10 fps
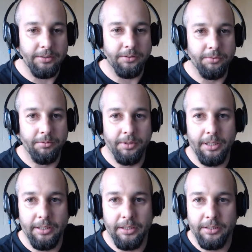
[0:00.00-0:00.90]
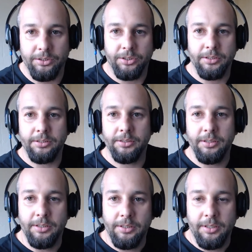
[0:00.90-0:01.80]
It's really delicious.
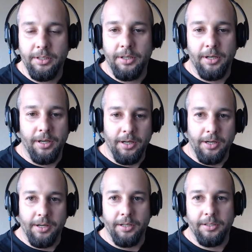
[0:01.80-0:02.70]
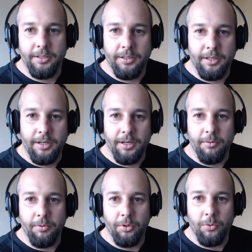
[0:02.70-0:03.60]
Uh, I
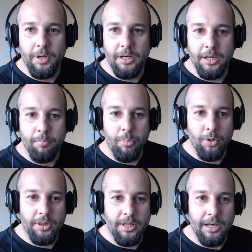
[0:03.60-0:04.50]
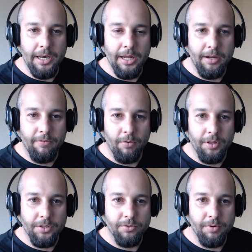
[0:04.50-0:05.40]
will quickly put the link for
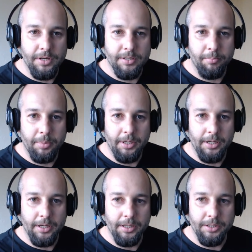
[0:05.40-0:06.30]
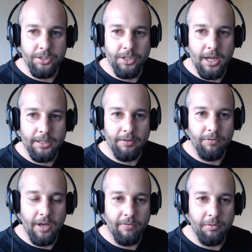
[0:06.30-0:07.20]
this recipe in chat. If
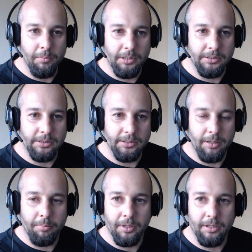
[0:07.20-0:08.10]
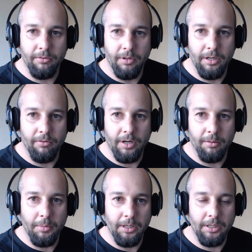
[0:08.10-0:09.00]
you haven't mixed this up, I can really
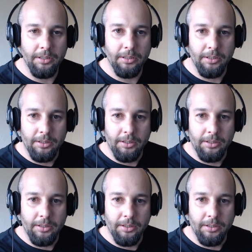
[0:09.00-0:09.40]
recommend it.